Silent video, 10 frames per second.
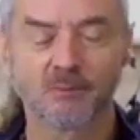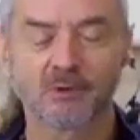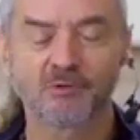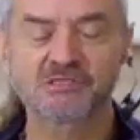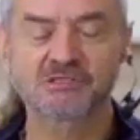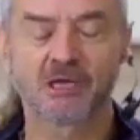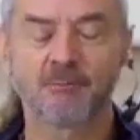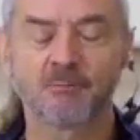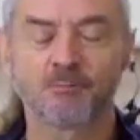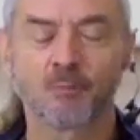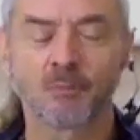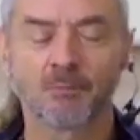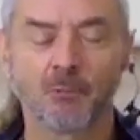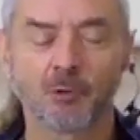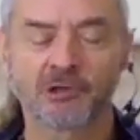but this time
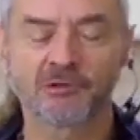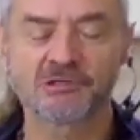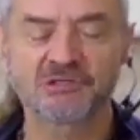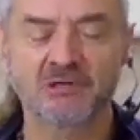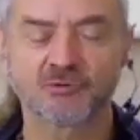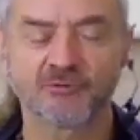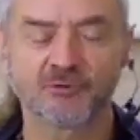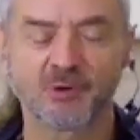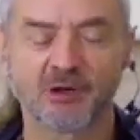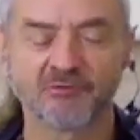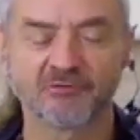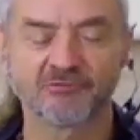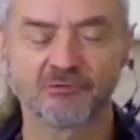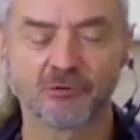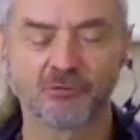look at the center of your pelvic
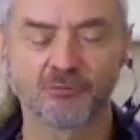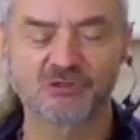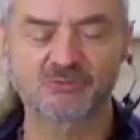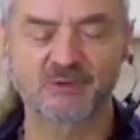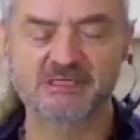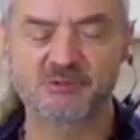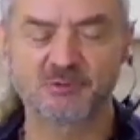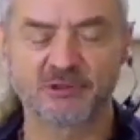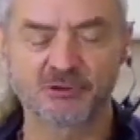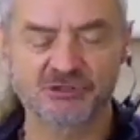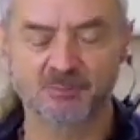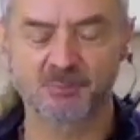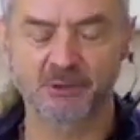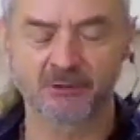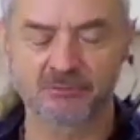floor, space between your sit
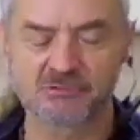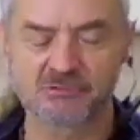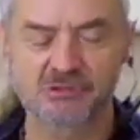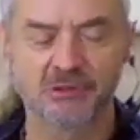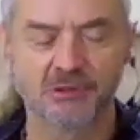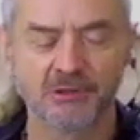bones,